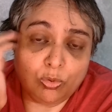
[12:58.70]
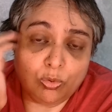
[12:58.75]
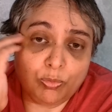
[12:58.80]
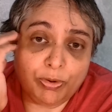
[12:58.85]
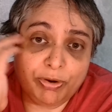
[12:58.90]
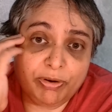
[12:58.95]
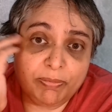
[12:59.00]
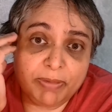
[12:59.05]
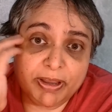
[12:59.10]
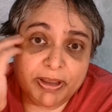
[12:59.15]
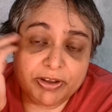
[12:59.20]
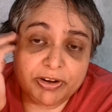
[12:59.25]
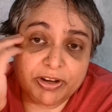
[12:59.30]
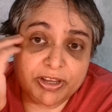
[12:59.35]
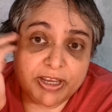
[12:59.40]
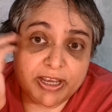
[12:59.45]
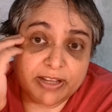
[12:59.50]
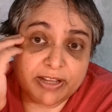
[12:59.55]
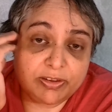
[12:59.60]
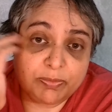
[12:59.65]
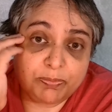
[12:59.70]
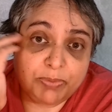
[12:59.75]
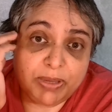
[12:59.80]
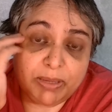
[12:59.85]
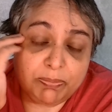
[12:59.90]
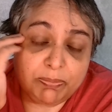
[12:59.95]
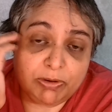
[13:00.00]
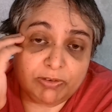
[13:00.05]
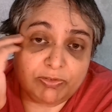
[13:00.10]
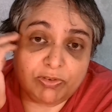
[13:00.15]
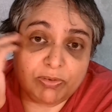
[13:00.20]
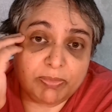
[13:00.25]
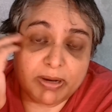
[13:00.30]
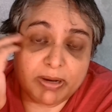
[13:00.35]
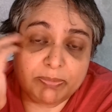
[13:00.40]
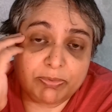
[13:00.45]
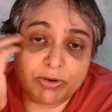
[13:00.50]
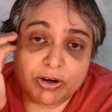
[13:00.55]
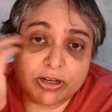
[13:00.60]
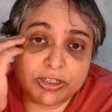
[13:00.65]
where am I going to get the people for
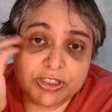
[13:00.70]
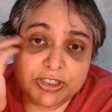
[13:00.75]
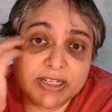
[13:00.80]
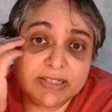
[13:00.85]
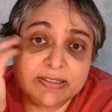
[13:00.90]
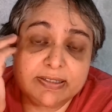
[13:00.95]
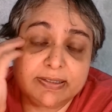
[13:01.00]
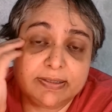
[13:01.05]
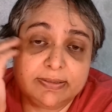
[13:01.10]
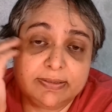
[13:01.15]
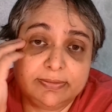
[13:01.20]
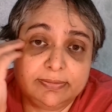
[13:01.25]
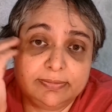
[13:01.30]
my project?